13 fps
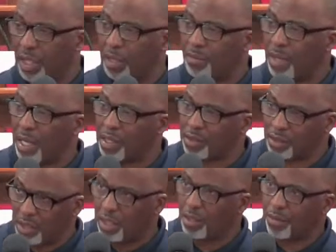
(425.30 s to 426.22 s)
by
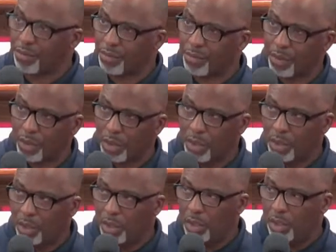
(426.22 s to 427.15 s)
itself.
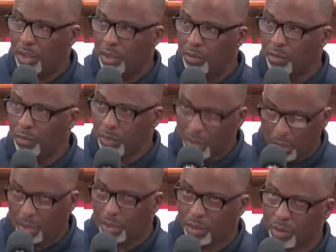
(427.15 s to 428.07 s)

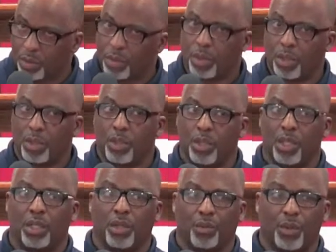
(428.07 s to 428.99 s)
Yeah. You
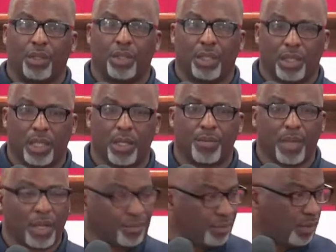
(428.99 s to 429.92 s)
have to wait till it come
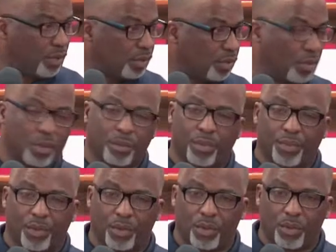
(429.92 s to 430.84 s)
back full circle
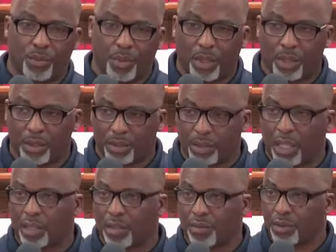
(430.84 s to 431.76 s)
before you make a
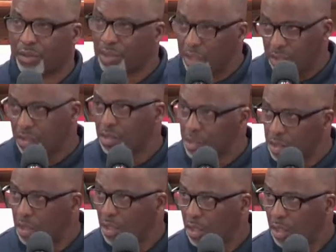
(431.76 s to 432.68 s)
decisive decision
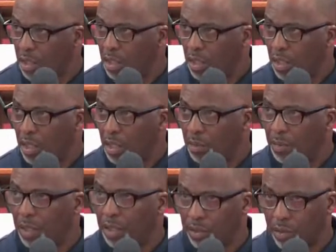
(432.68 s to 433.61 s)
and
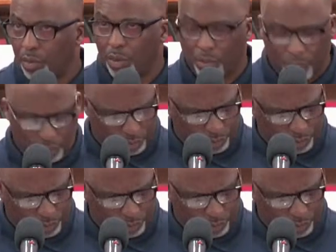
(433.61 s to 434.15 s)
make it your own.